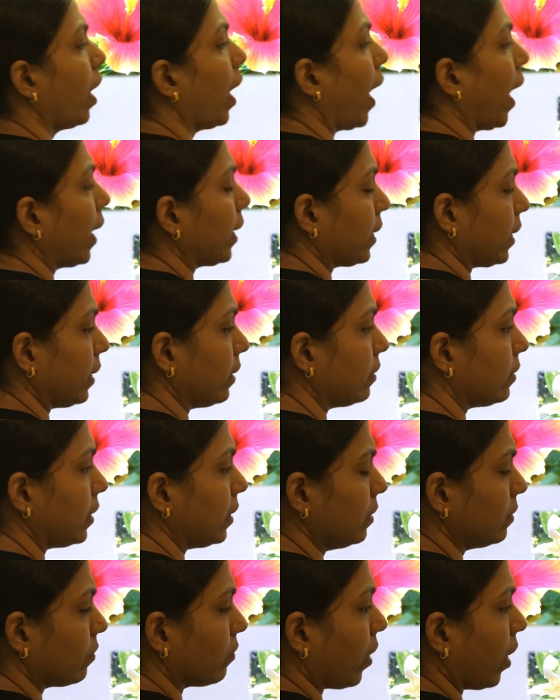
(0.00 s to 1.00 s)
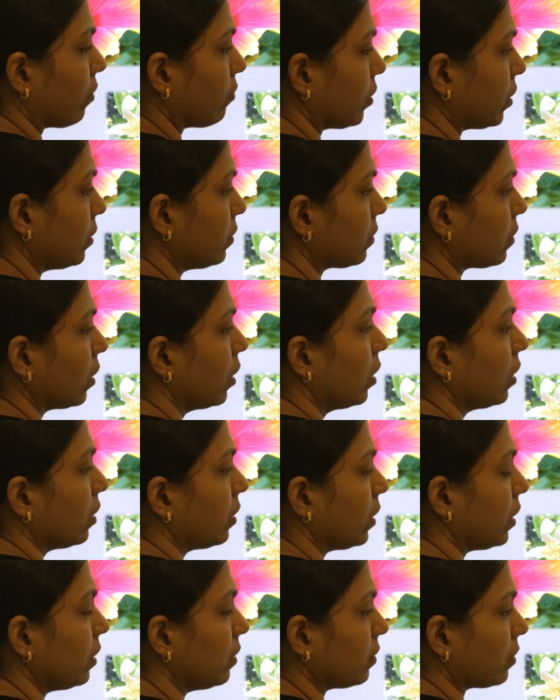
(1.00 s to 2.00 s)
And in these flowers,
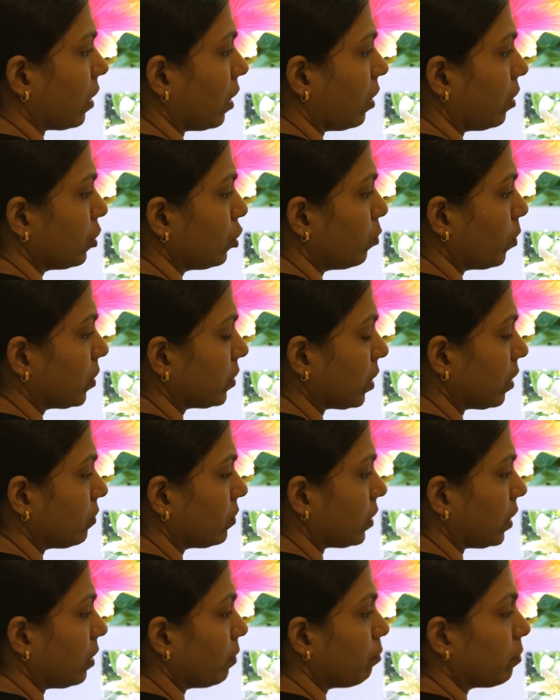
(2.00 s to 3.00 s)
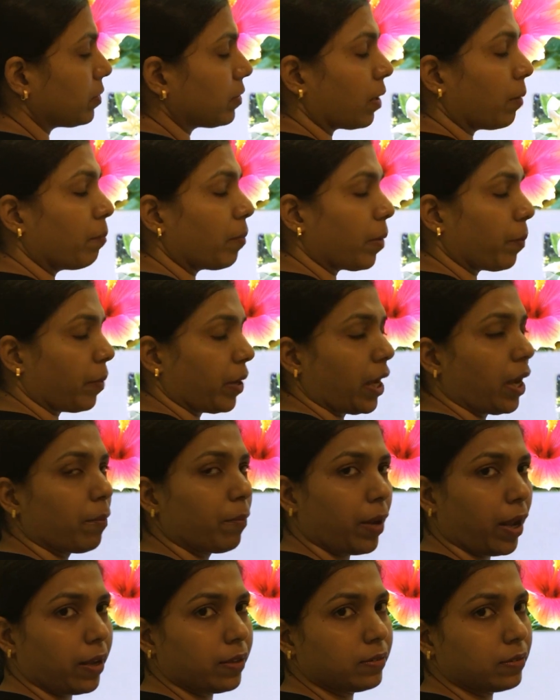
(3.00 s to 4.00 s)
these you must have seen some papaya
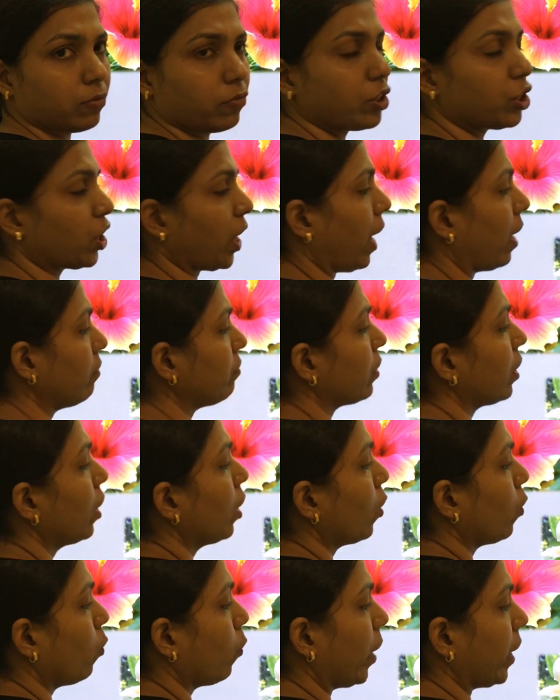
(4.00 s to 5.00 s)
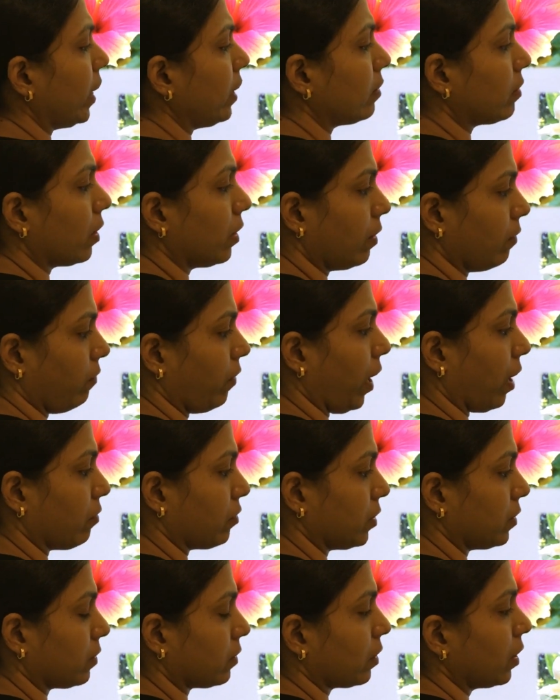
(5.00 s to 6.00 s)
plants which have very thin
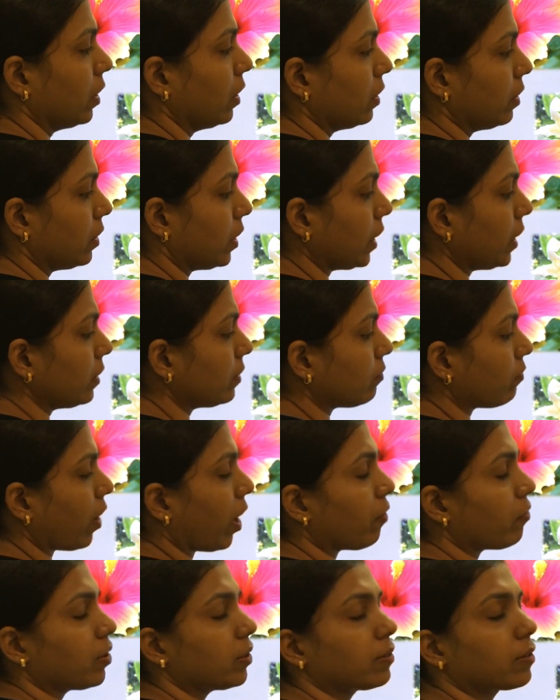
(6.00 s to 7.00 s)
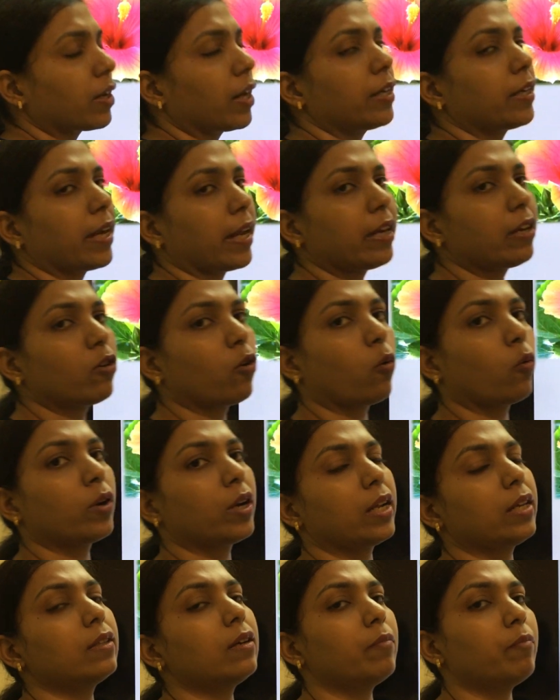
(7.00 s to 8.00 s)
flowers. These flowers contain
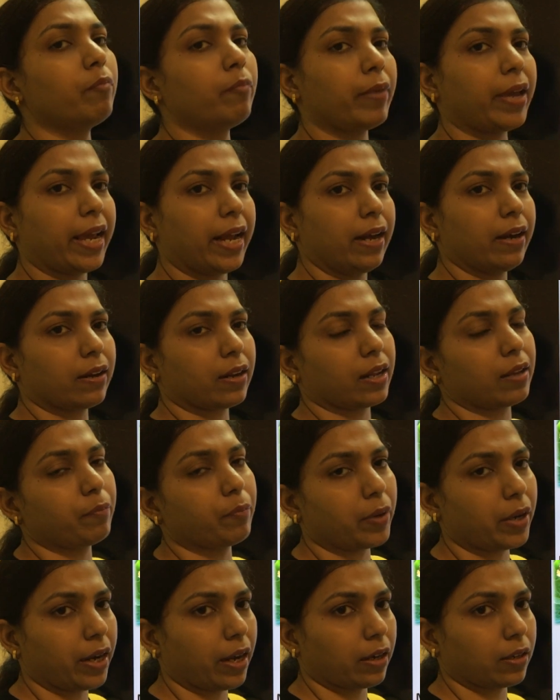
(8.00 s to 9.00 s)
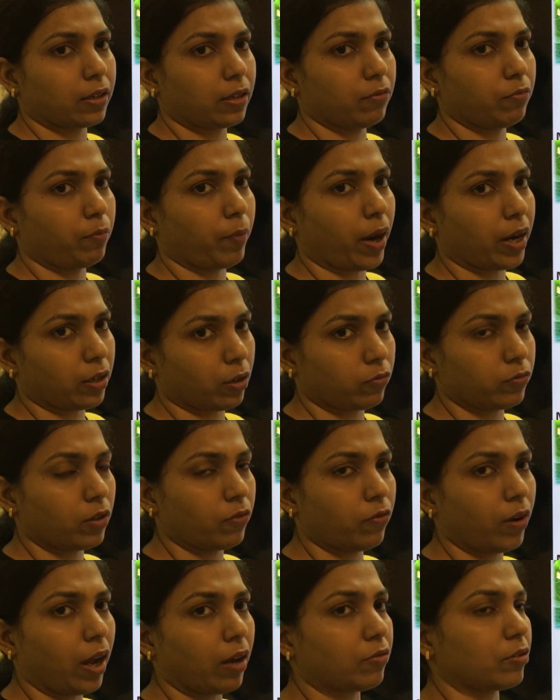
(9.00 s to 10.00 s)
only the male reproductive part of the
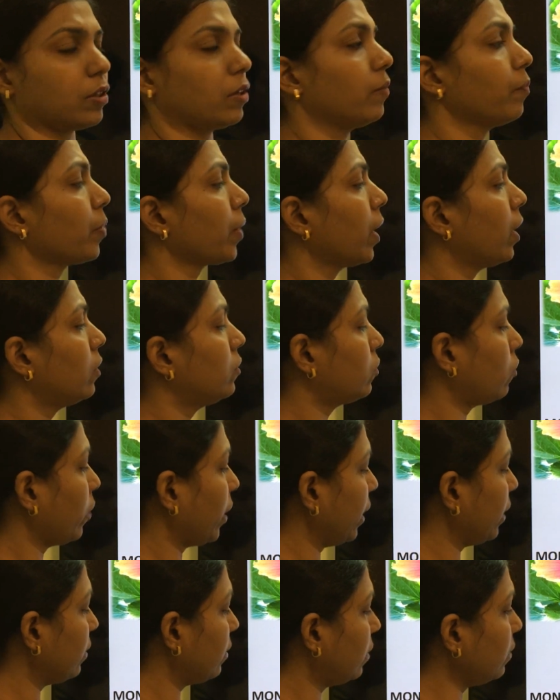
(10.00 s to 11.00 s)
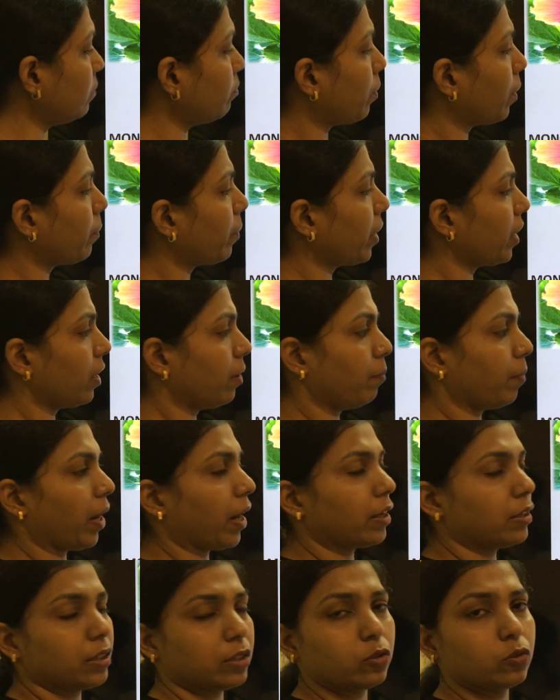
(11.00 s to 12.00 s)
flower. So in this papaya
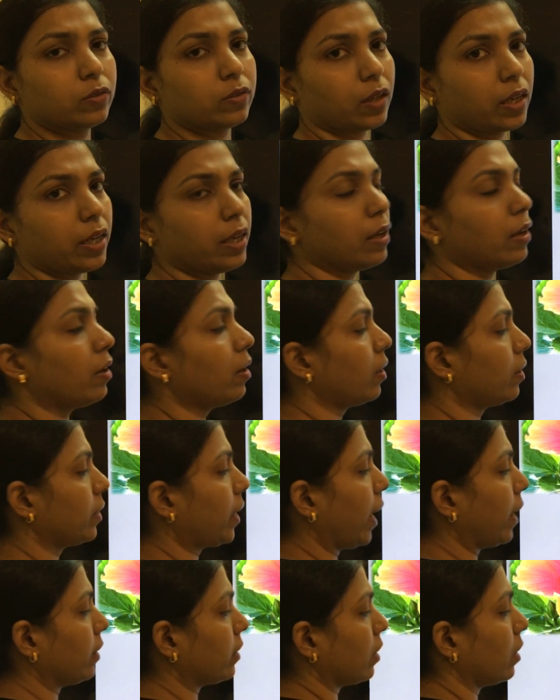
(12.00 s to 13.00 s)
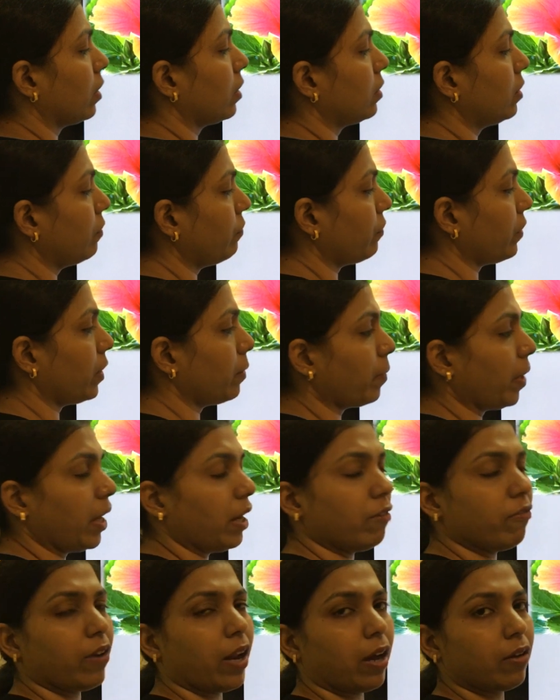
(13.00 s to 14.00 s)
plant, you see that the
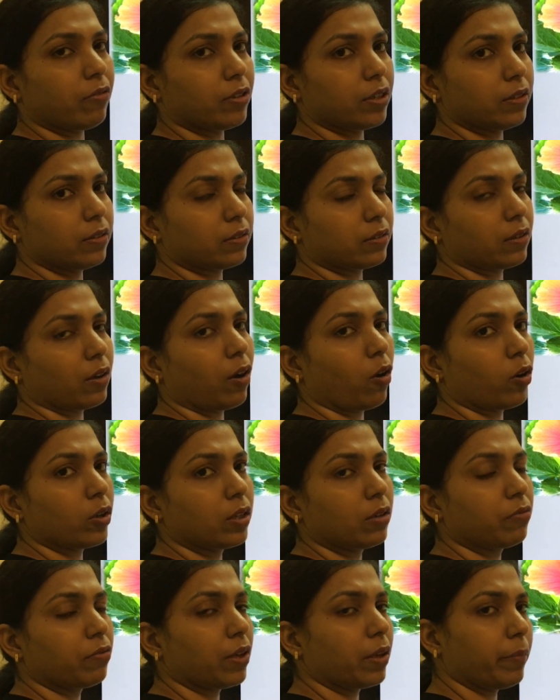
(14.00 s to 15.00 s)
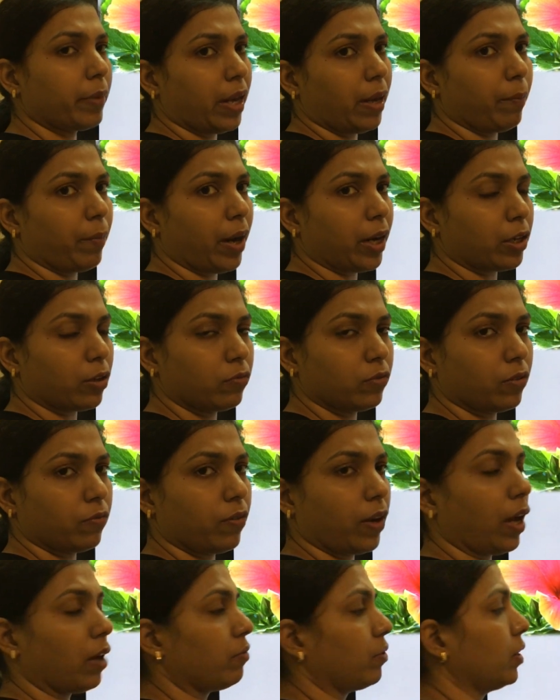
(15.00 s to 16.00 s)
female flowers or the female part of the
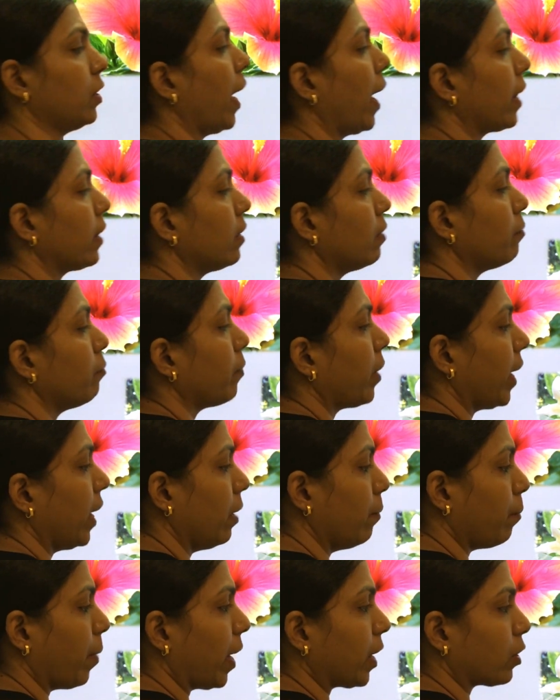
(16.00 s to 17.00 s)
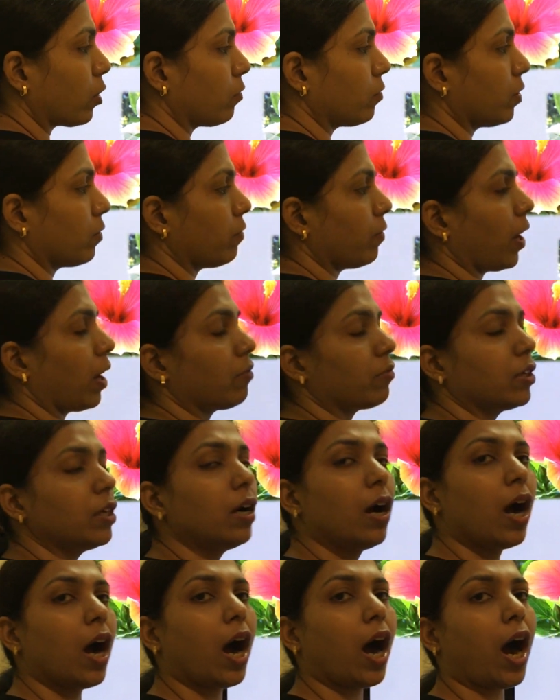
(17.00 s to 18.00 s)
flower and the male part of the flower
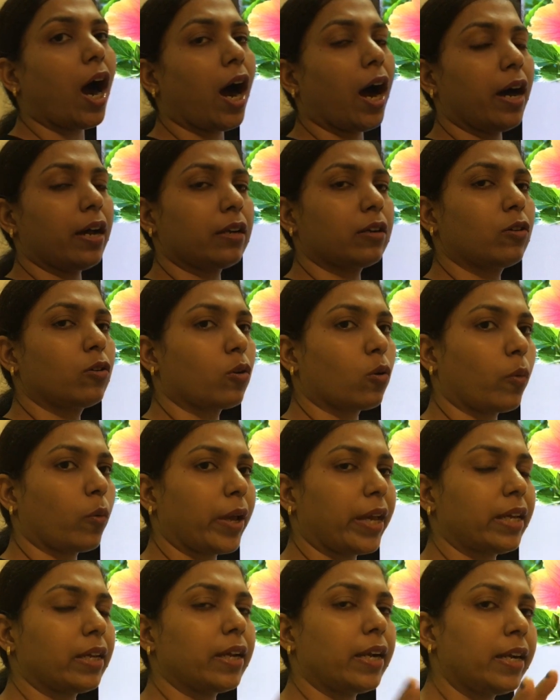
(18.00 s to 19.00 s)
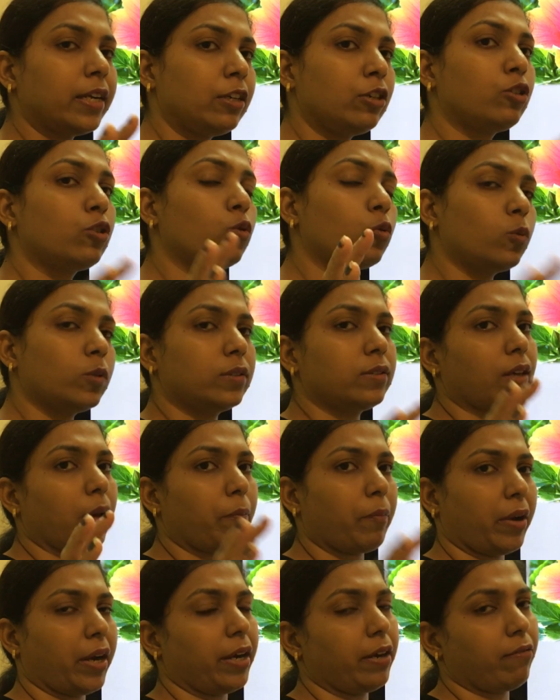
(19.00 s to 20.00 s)
are growing in two
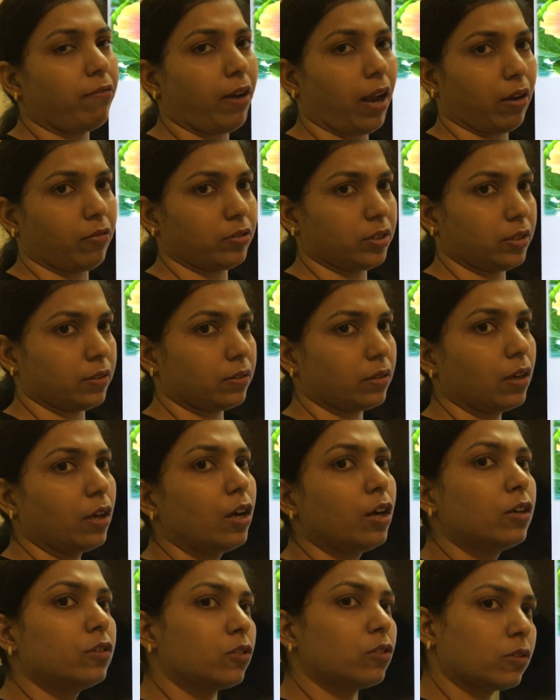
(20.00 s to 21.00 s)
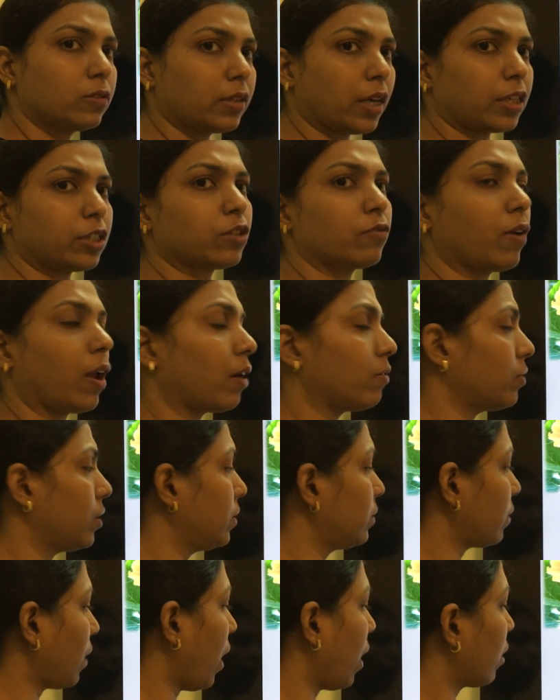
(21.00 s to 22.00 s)
separate flowers. So such
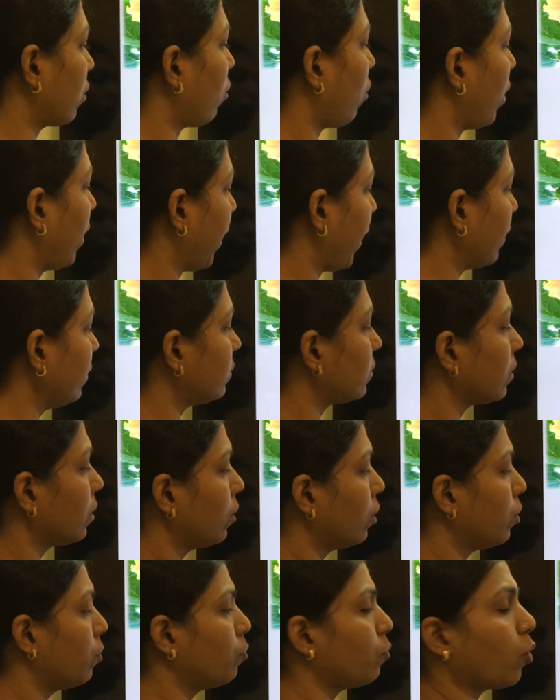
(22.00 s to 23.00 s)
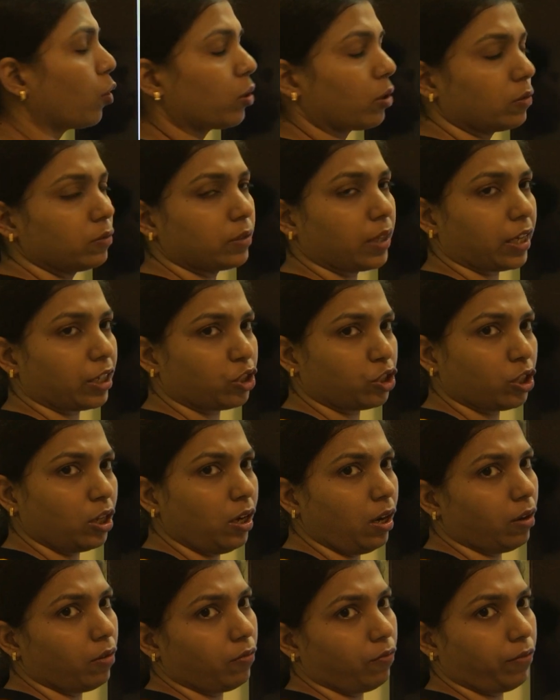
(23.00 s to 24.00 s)
flowers are called as
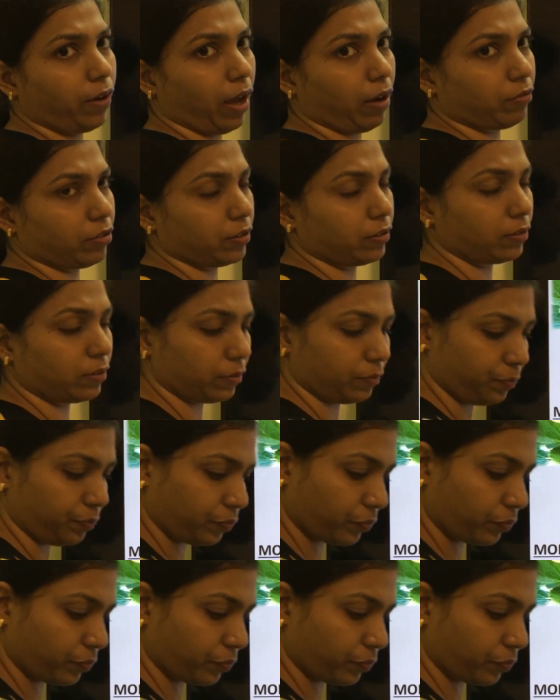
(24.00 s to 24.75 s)
monosexual flowers.